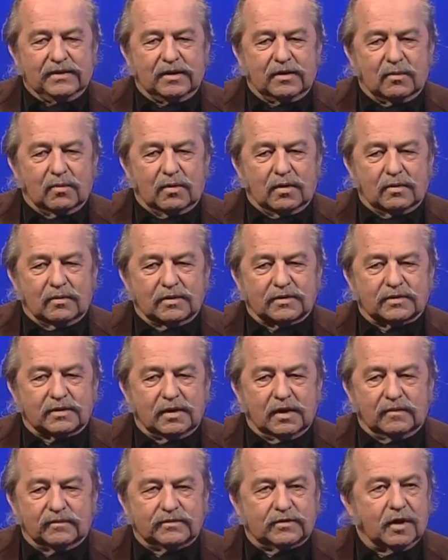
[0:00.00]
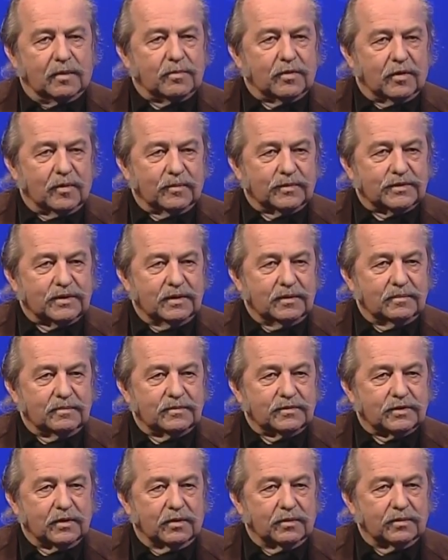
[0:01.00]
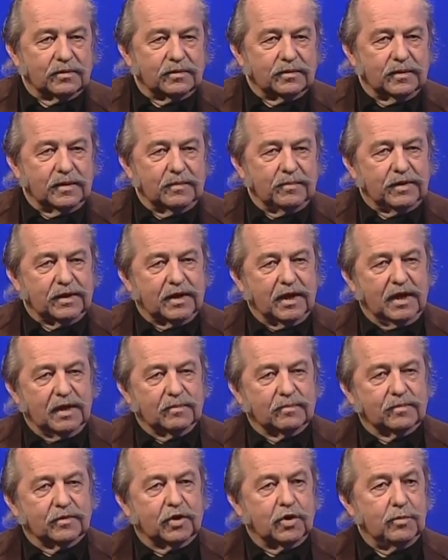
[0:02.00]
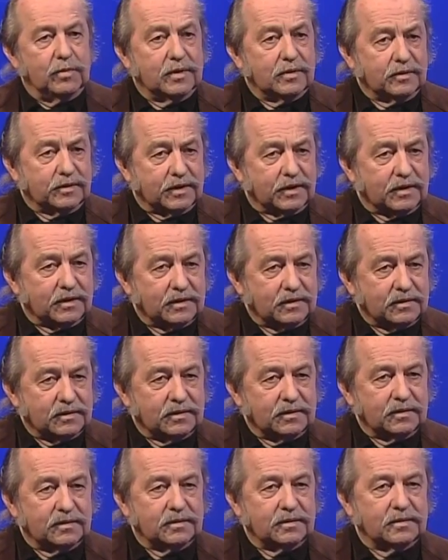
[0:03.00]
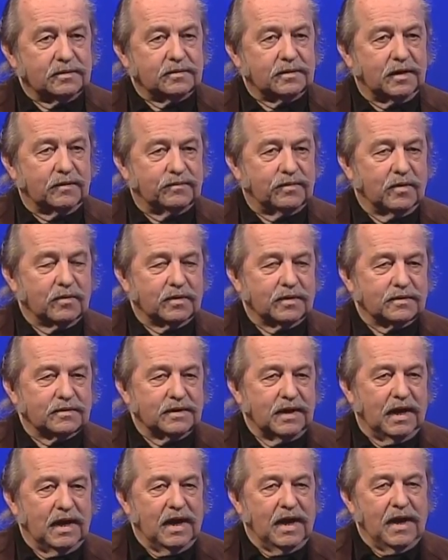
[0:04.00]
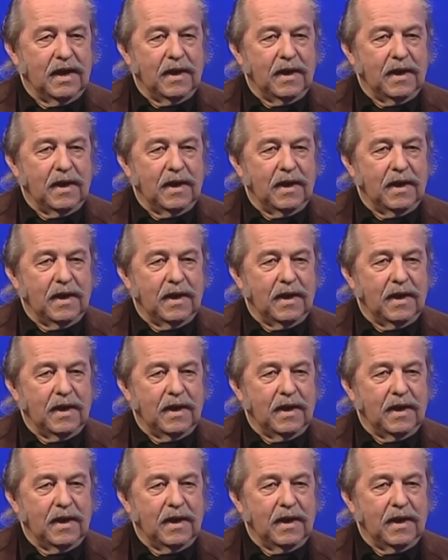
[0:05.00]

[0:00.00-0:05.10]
Their world was of suburbs, so it became community, their focus.